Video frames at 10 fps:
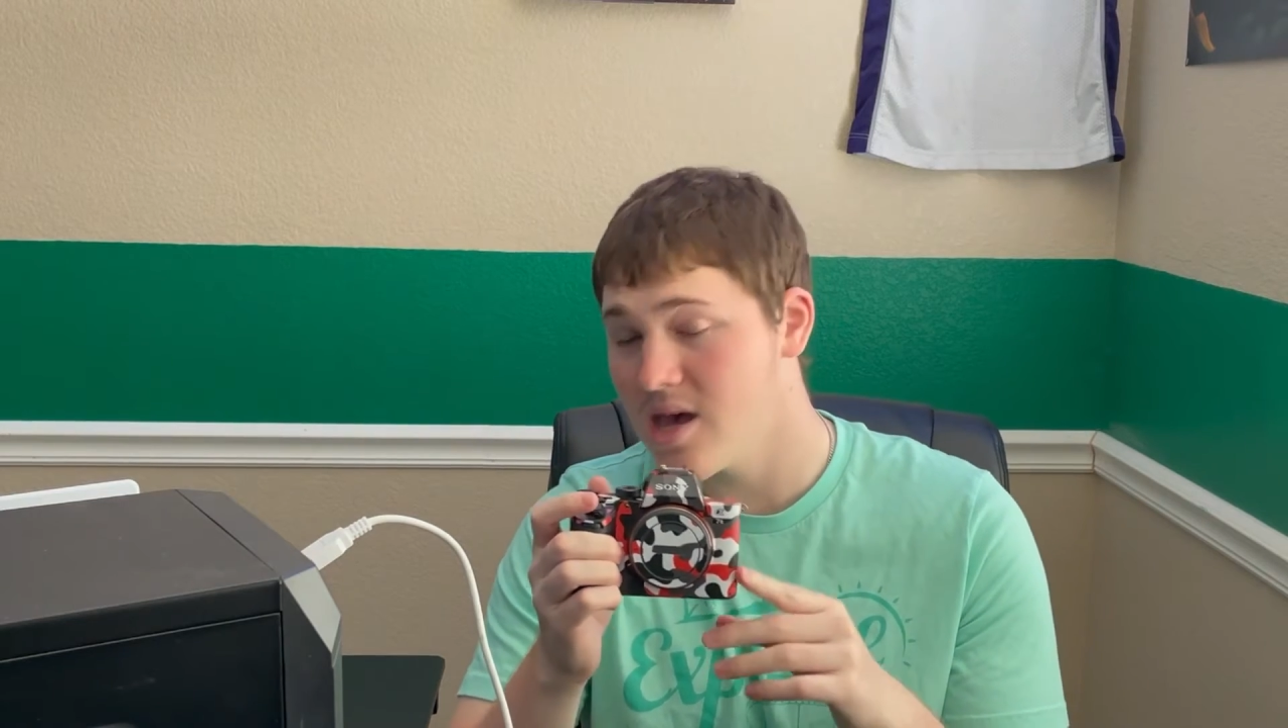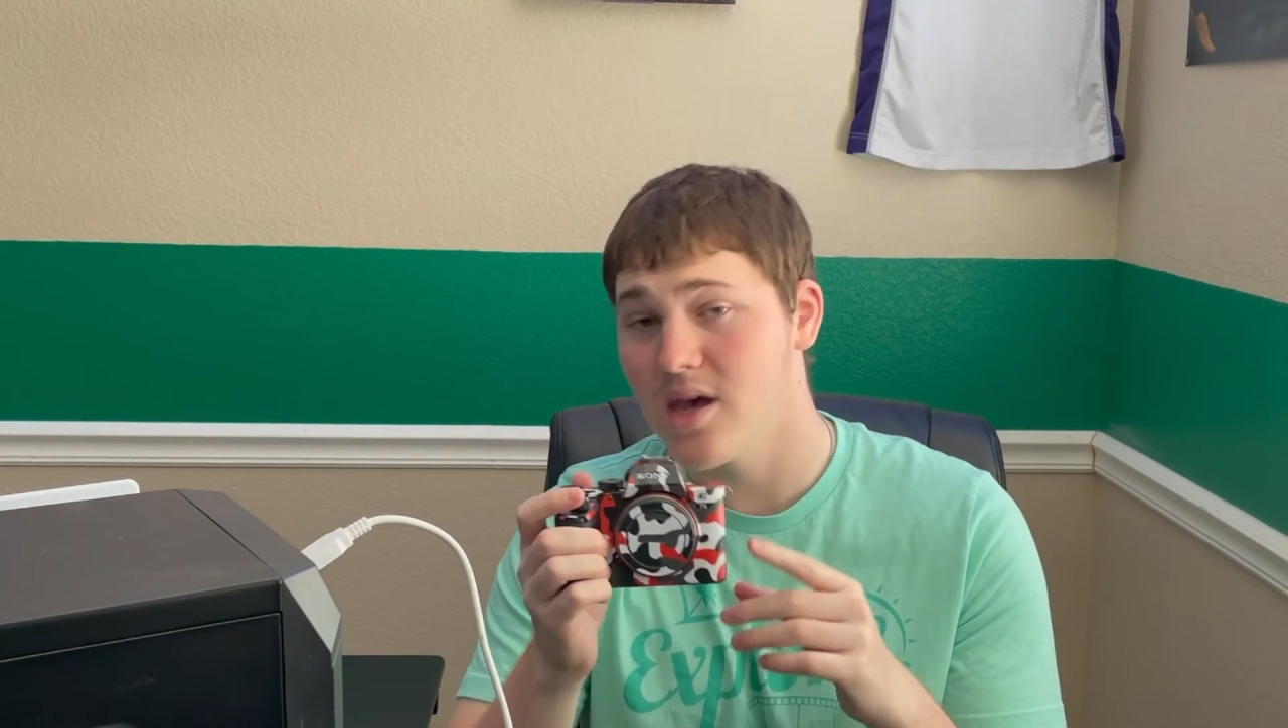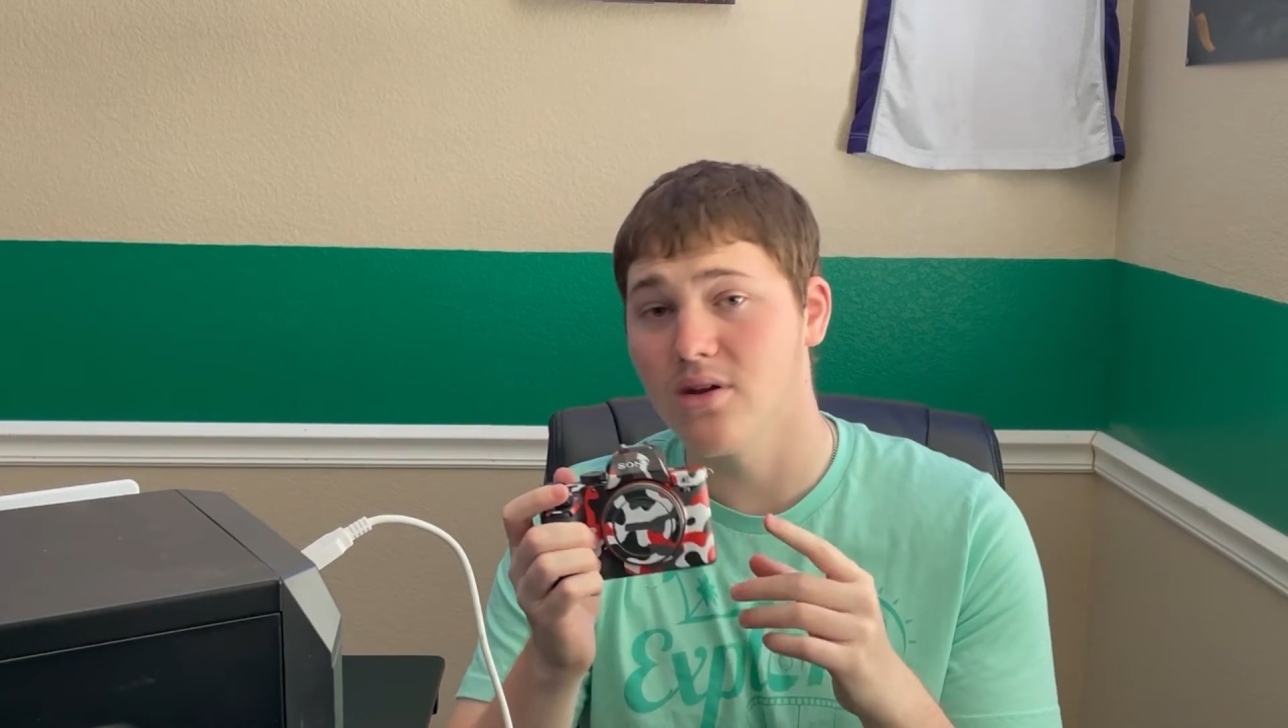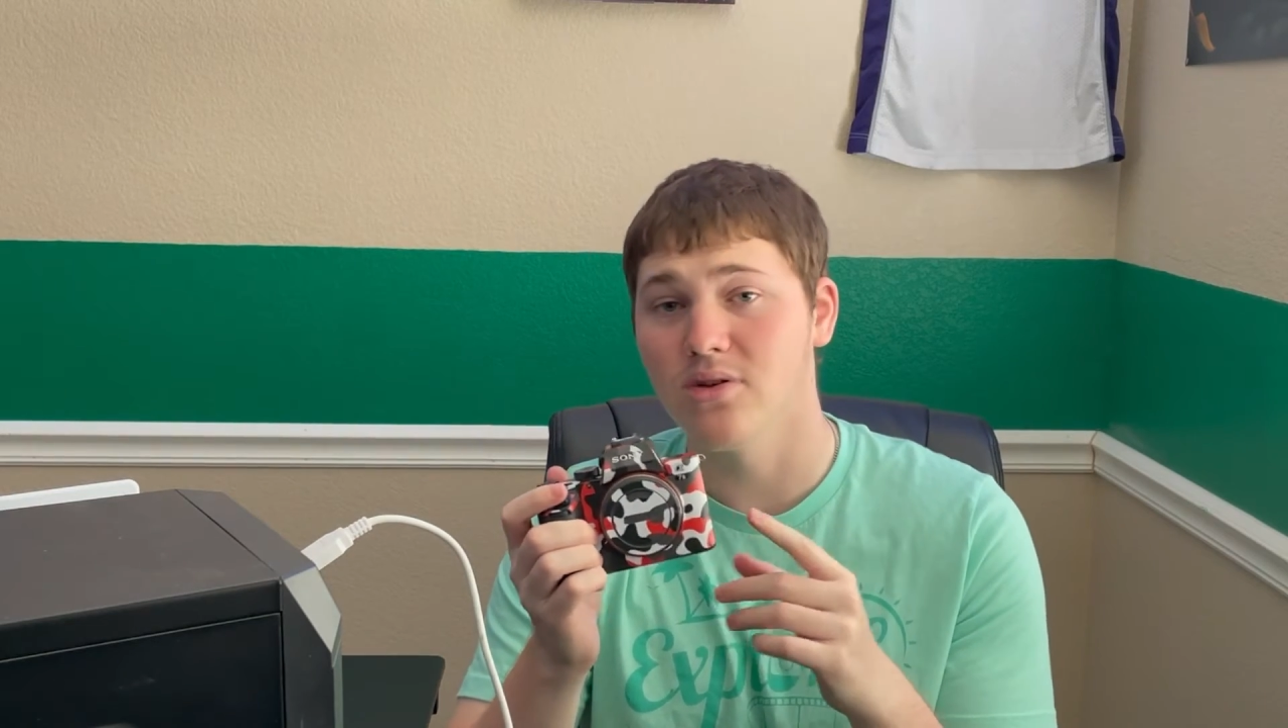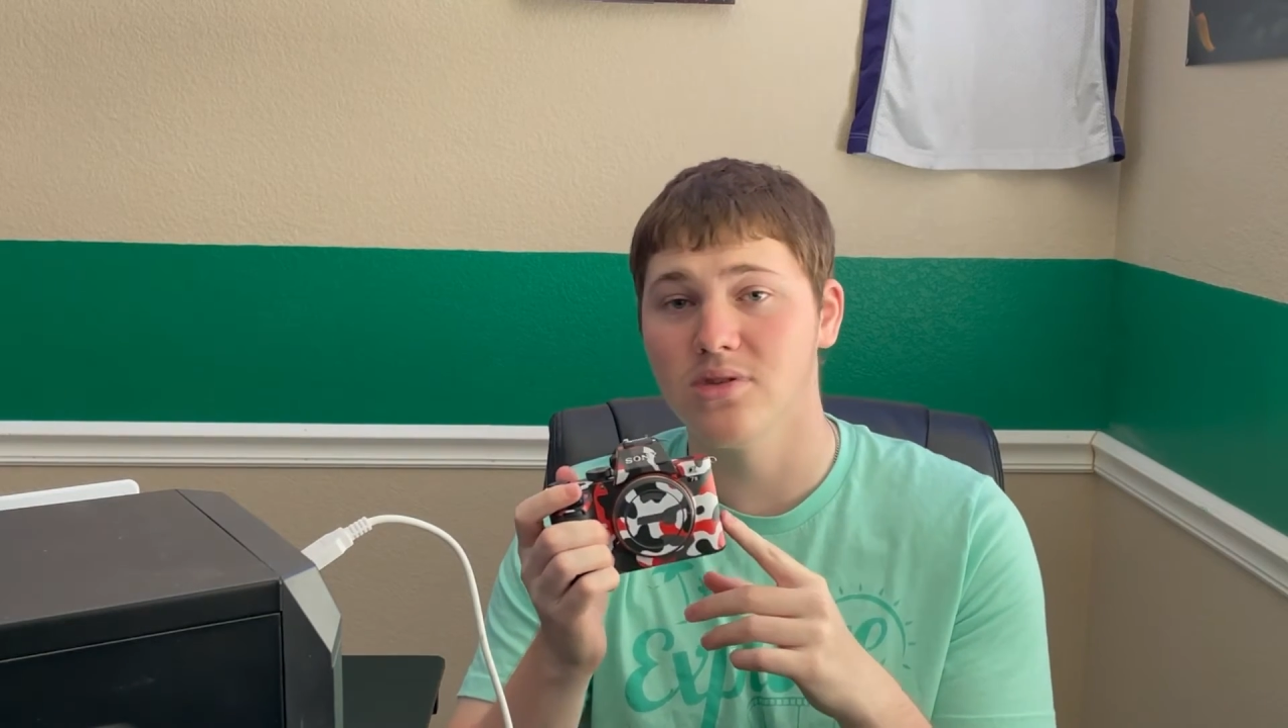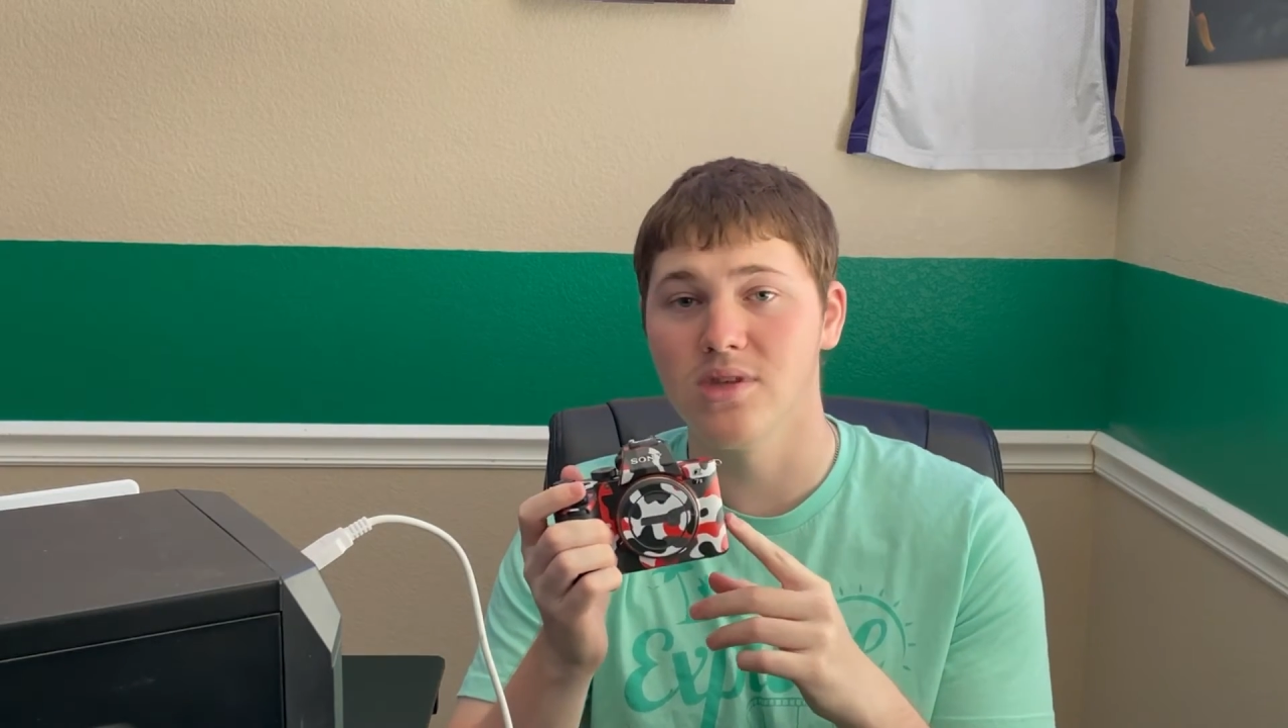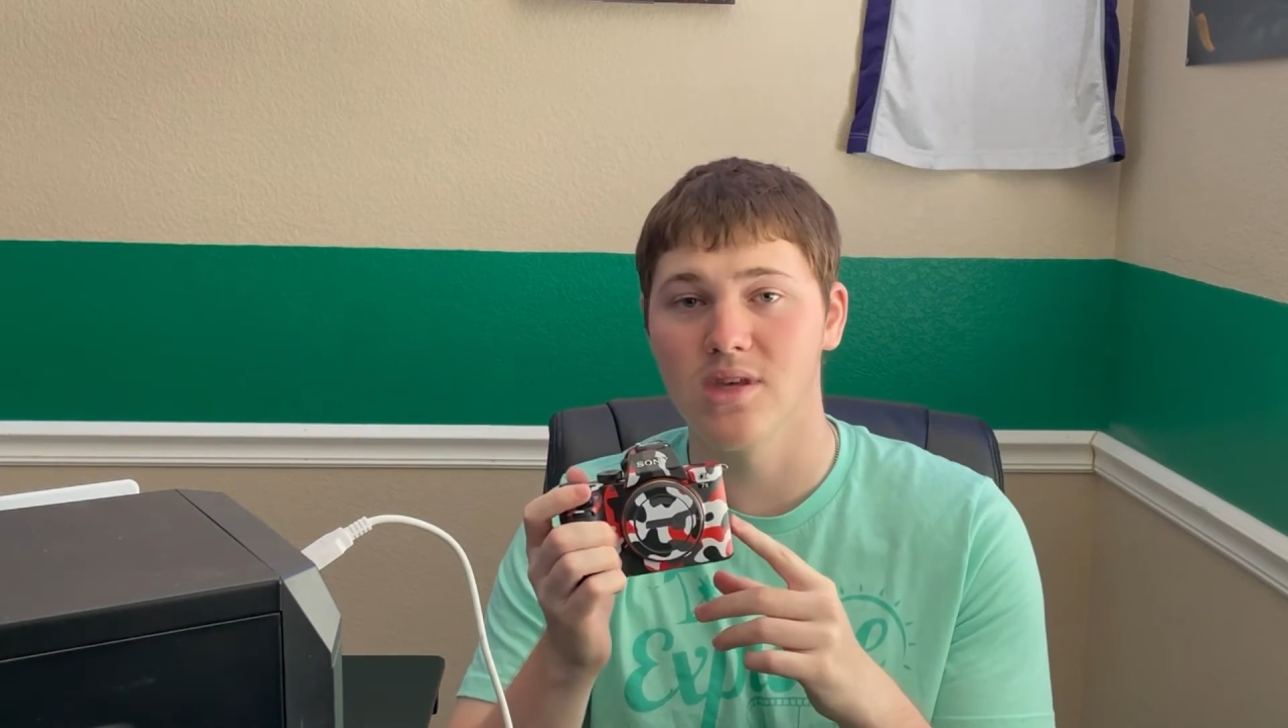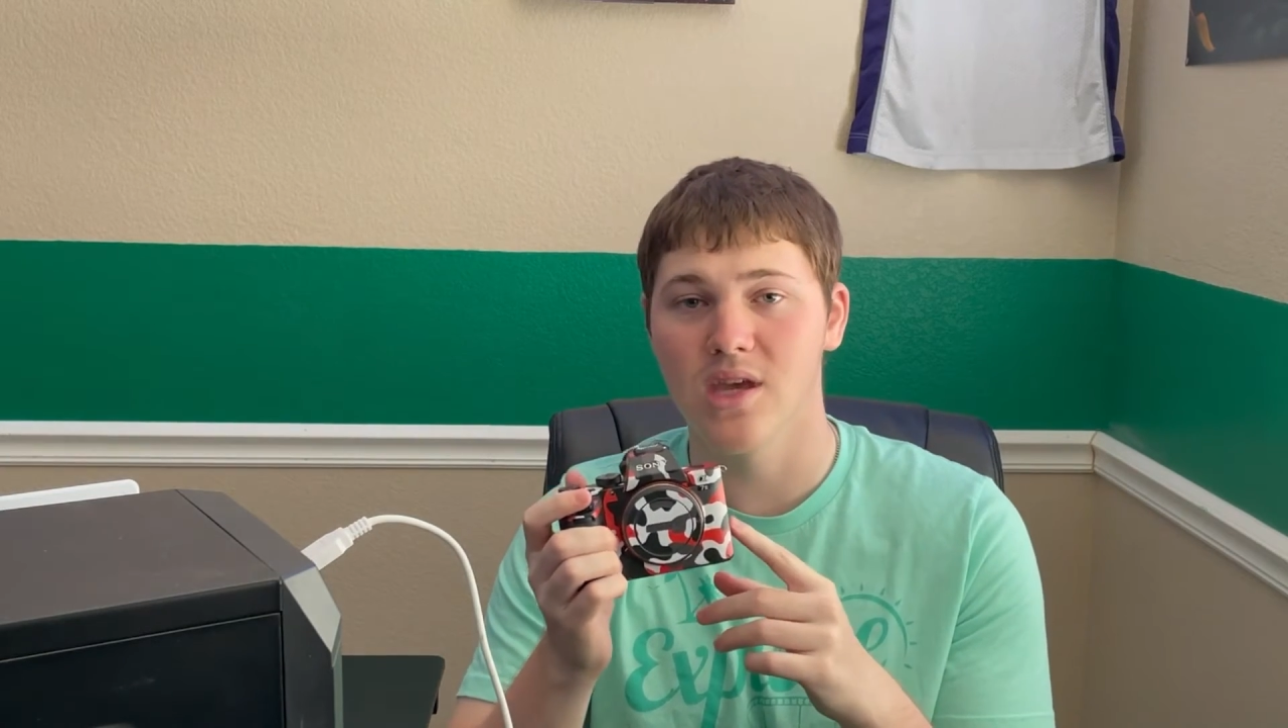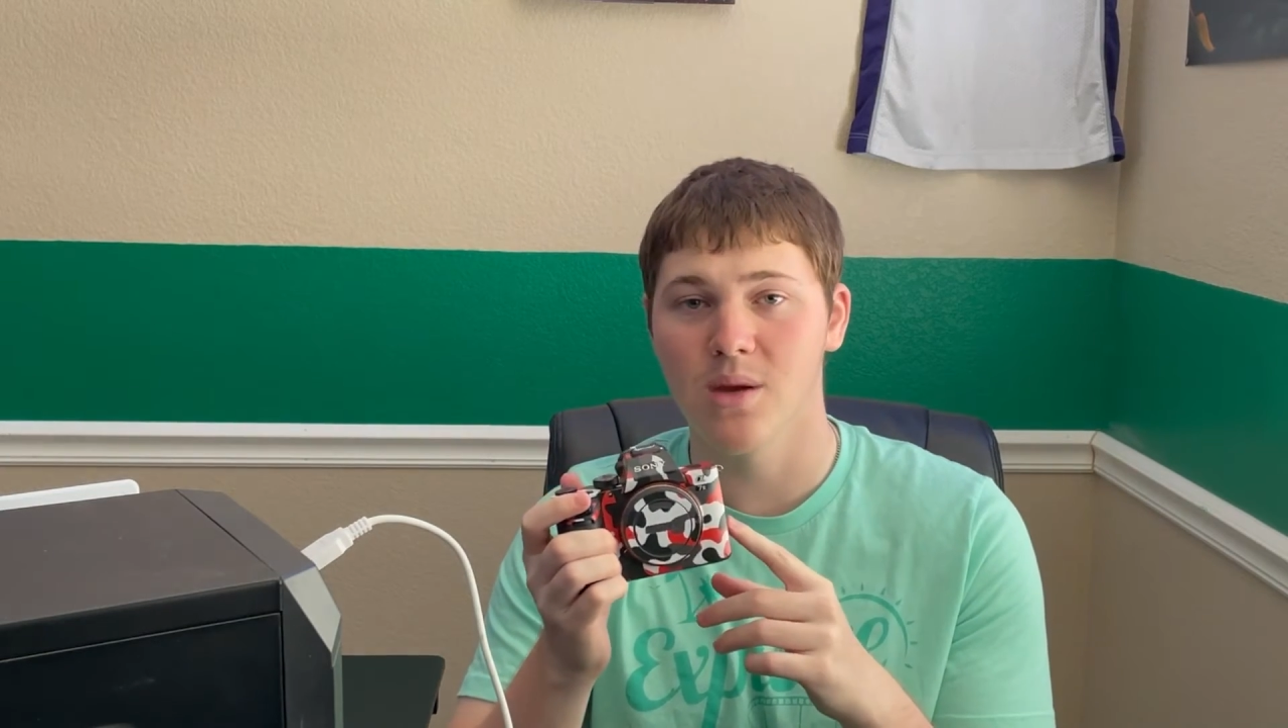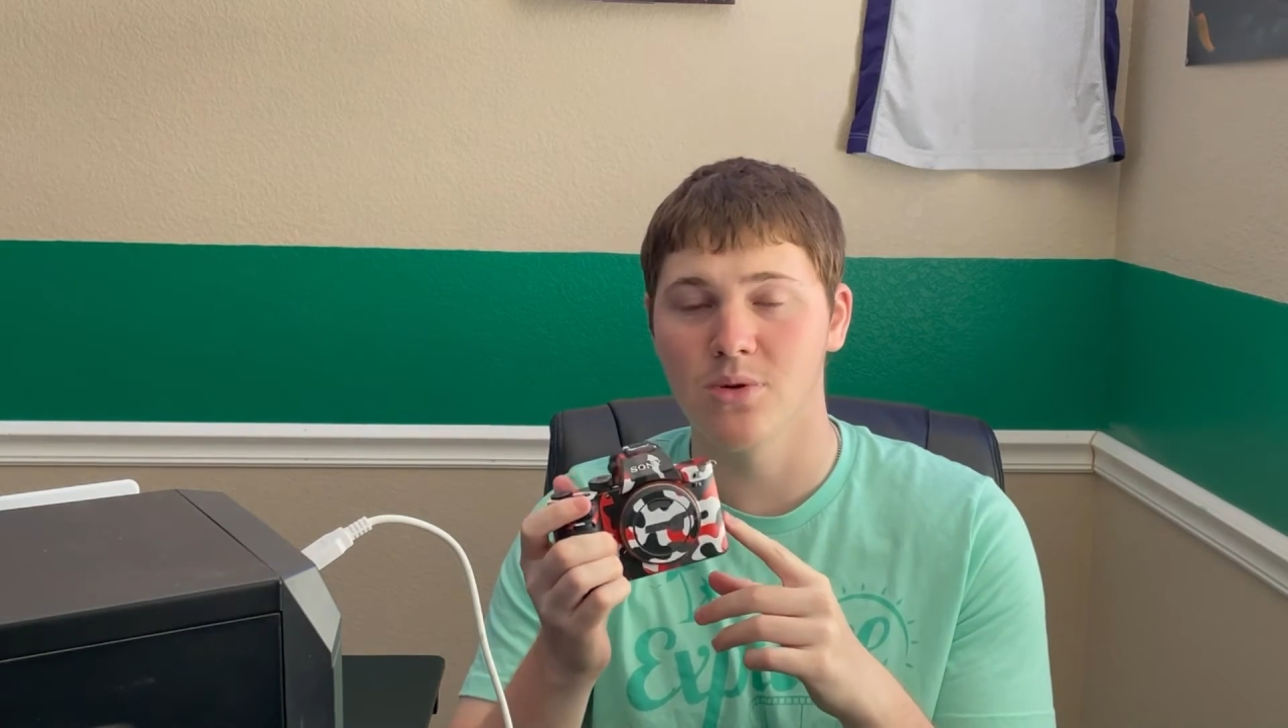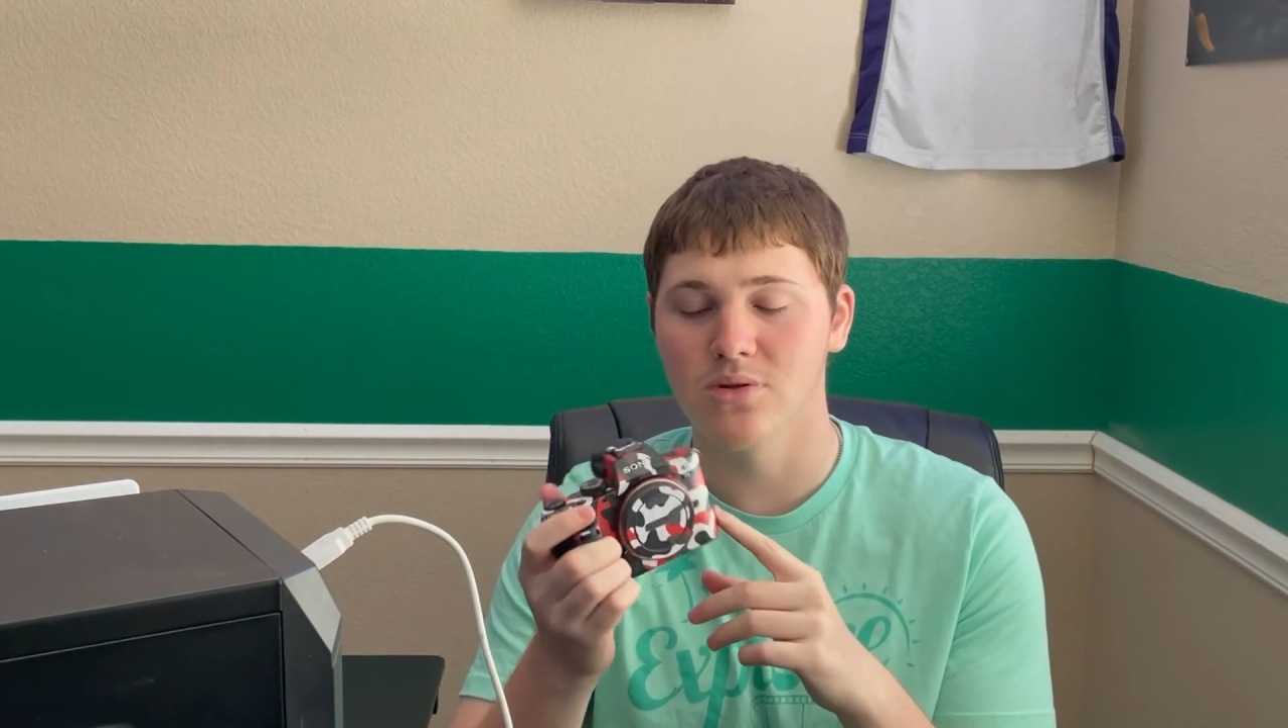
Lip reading: and also the camera.